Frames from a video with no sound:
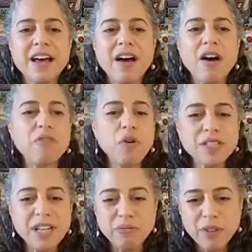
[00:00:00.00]
Uh, of
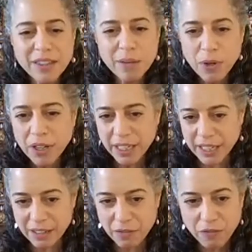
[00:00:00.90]
course, I've read the book
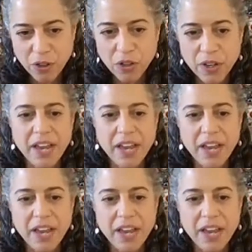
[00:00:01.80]
in full